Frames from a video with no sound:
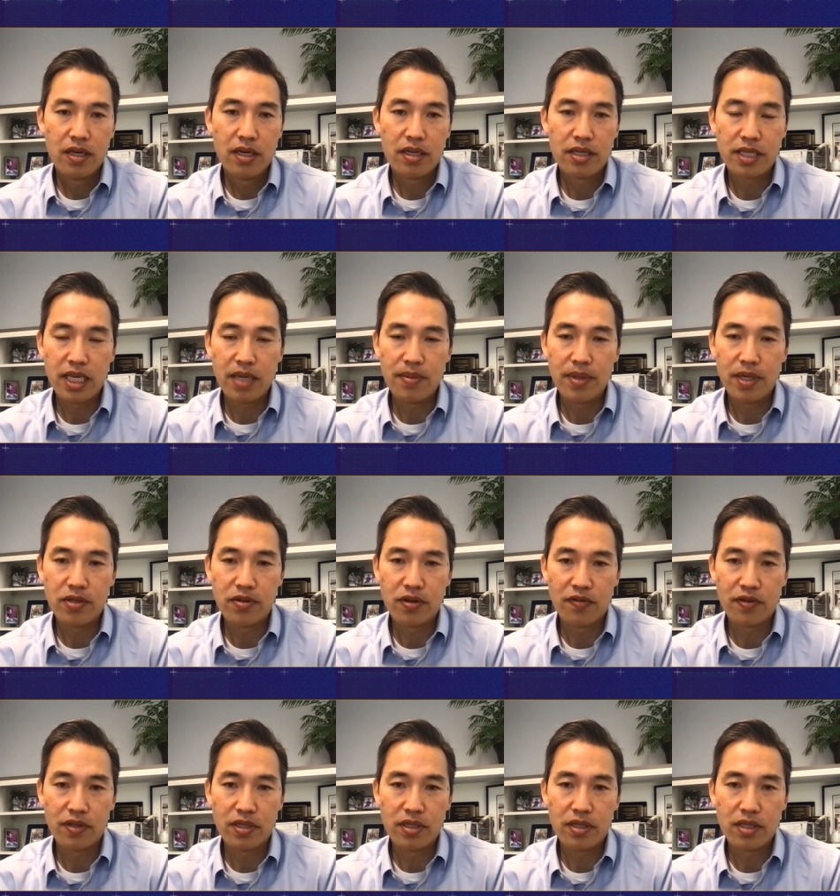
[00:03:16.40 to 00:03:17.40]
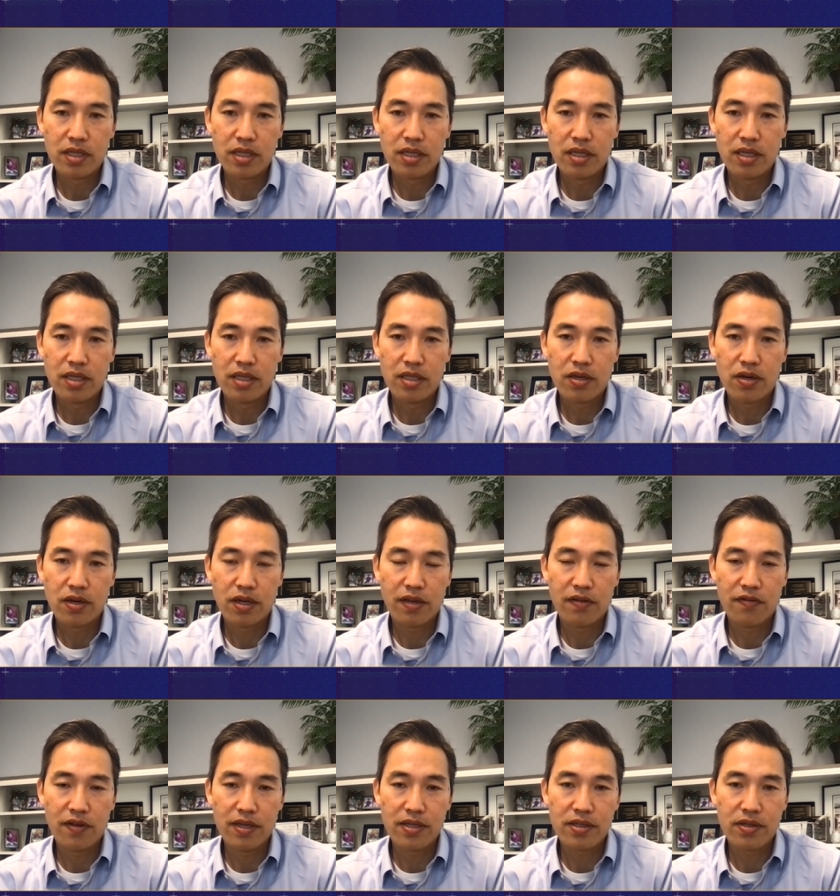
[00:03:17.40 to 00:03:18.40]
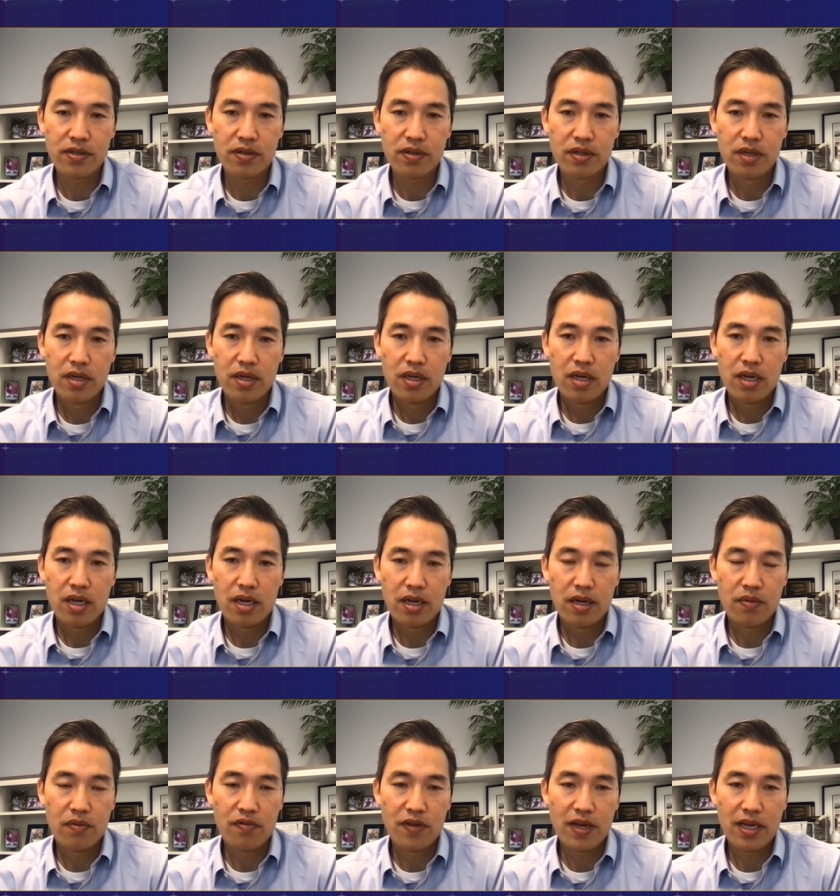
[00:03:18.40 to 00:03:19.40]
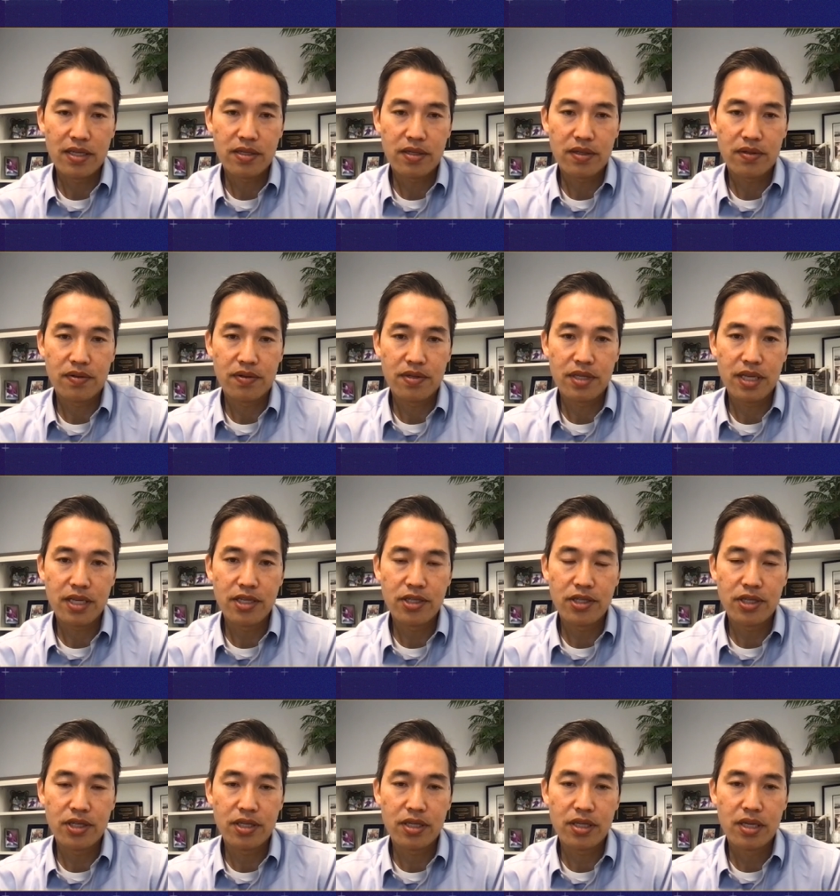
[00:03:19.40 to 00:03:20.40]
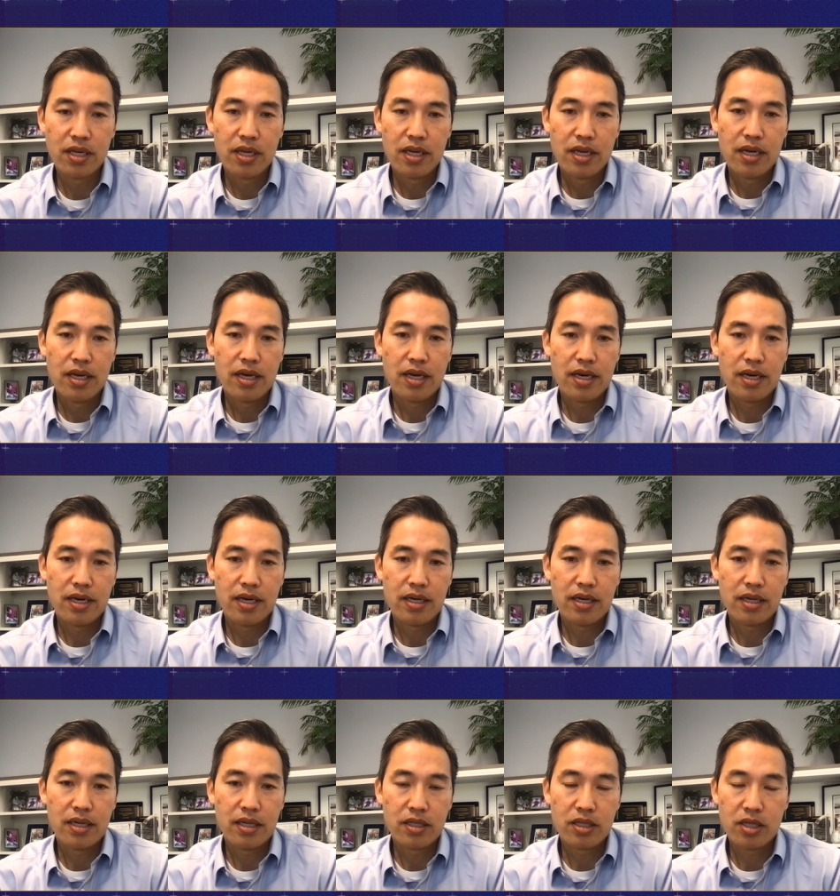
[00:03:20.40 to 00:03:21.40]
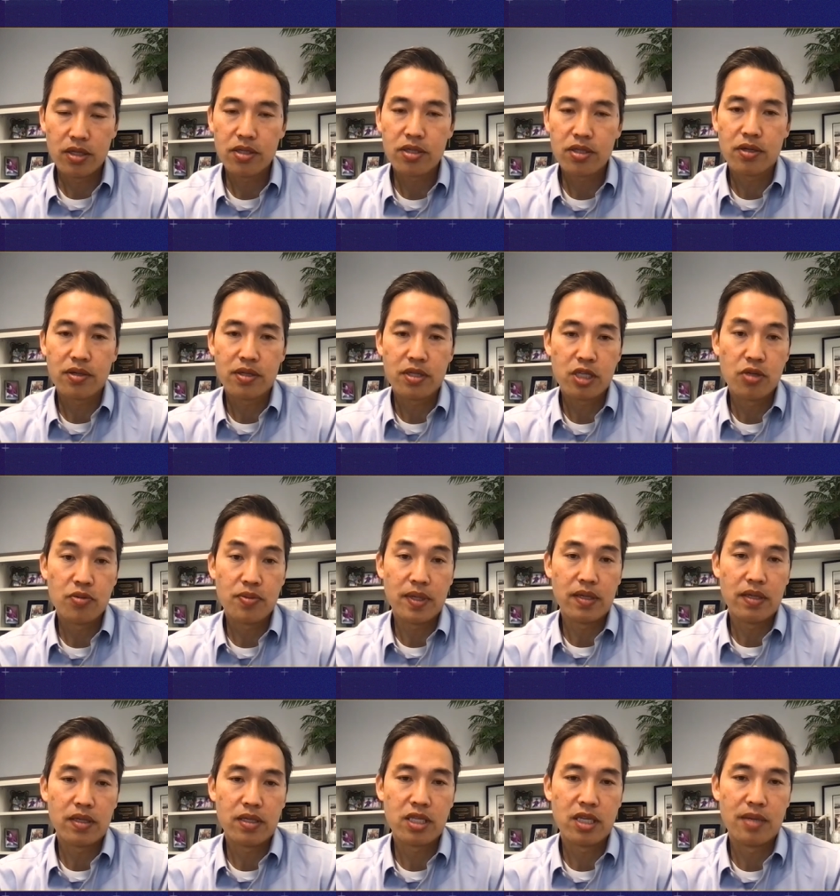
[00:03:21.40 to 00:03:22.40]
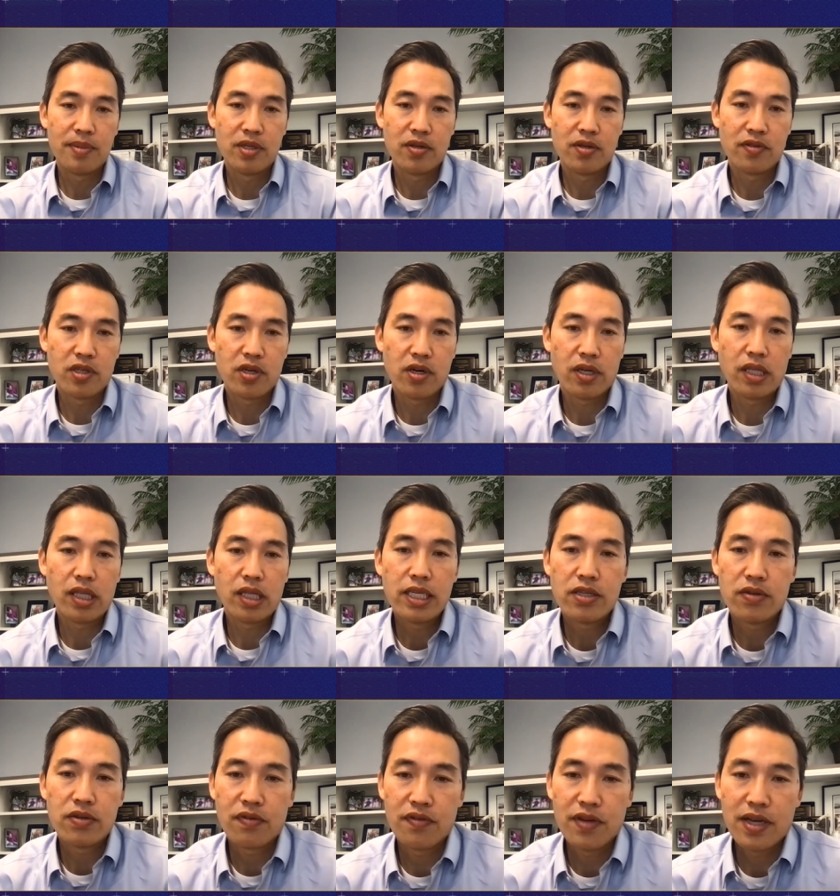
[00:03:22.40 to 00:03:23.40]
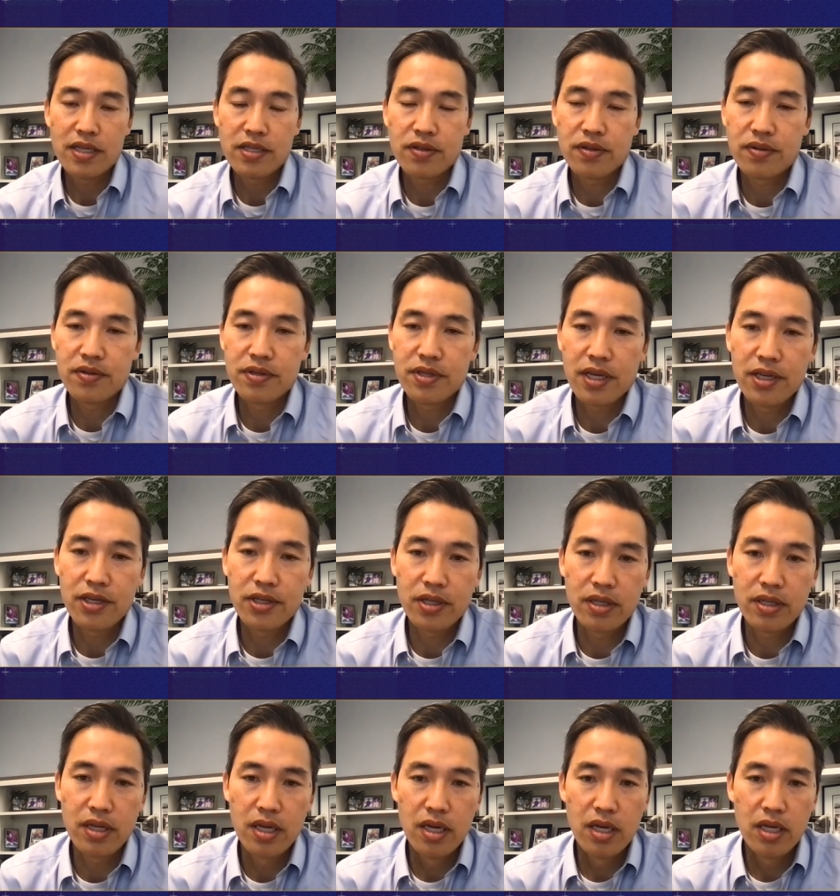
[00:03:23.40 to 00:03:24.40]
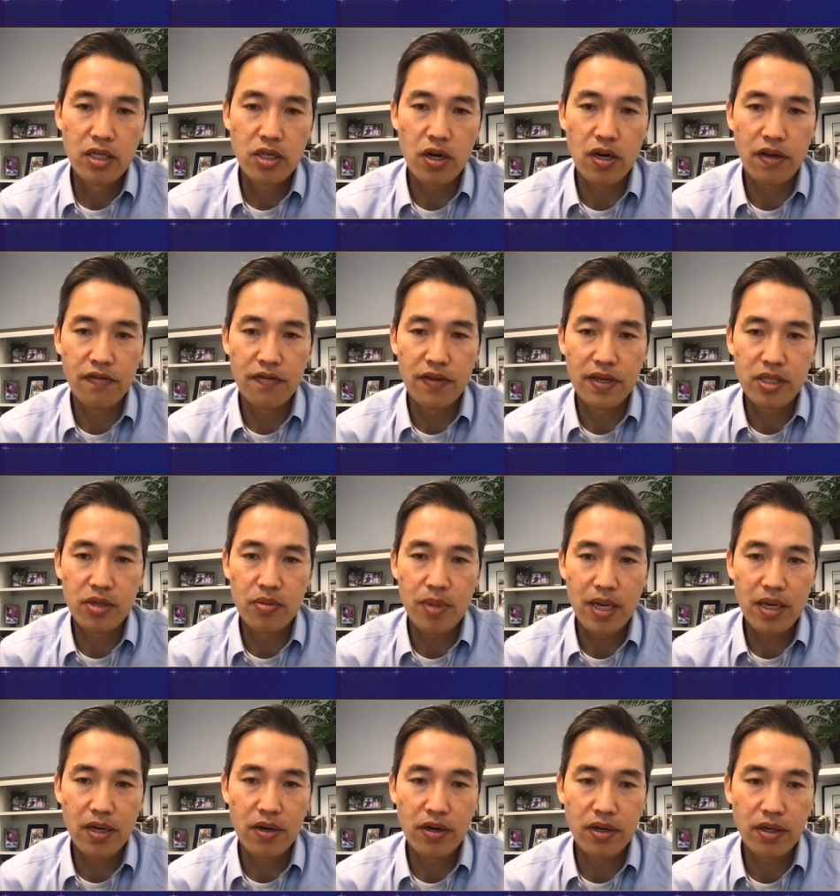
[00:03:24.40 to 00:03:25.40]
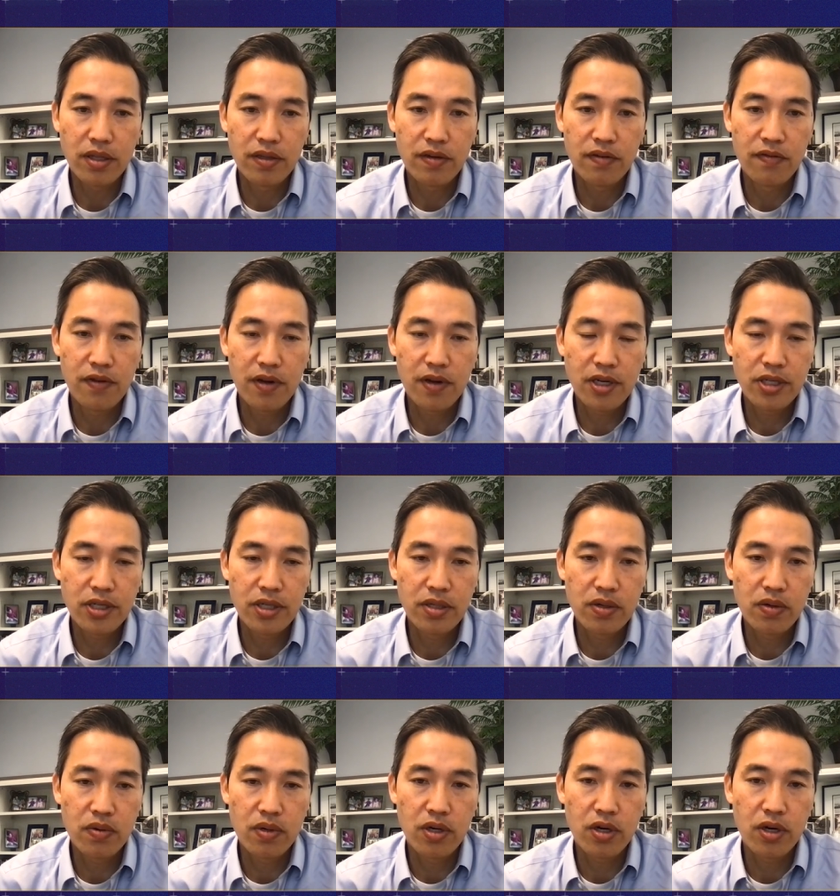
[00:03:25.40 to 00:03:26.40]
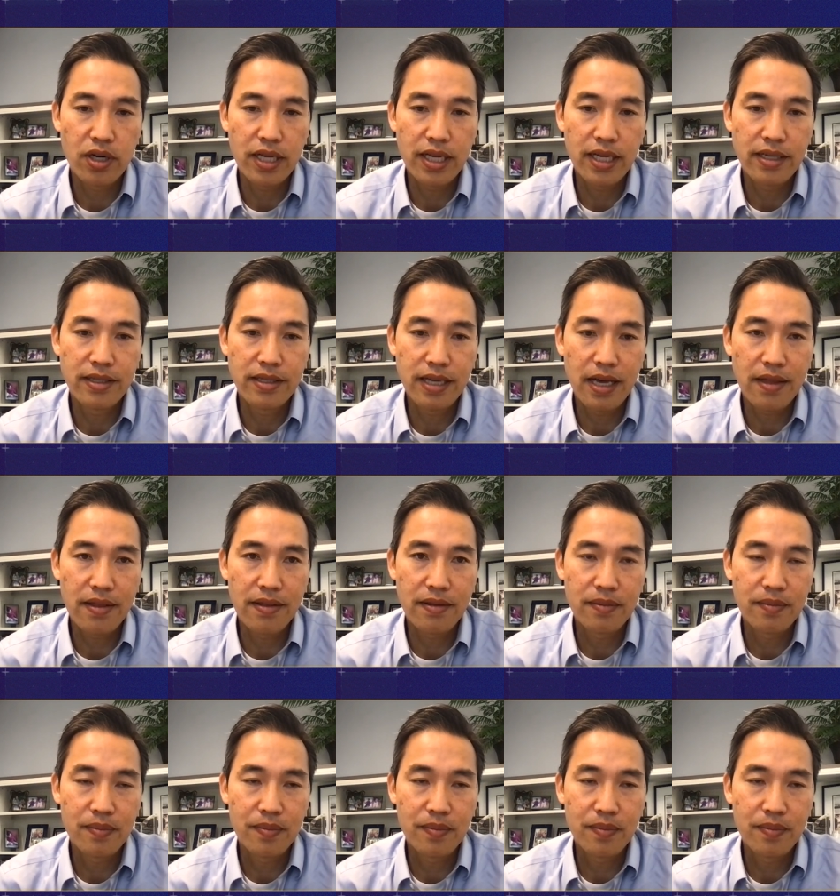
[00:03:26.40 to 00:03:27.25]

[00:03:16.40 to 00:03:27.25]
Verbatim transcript: ischemia driven uh, target vessel uh, revascularization, uh, sorry, excuse me, ischemia driven target lesion revascularization, target vessel myocardial infarction, or cardiac death.